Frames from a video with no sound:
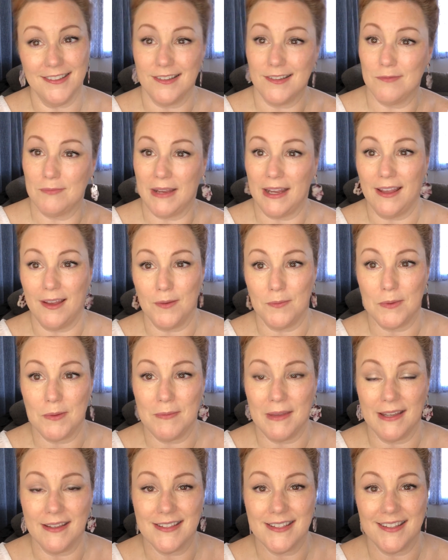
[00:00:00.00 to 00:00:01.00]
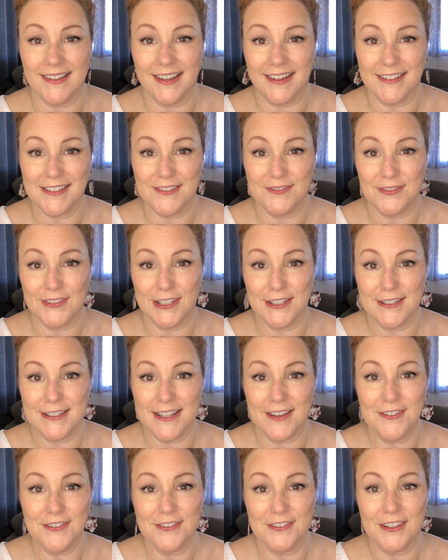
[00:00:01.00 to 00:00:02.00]
It might help you make a selection for
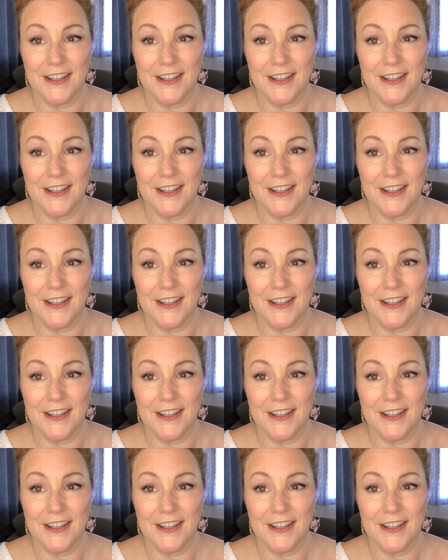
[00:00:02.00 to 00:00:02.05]
yourself.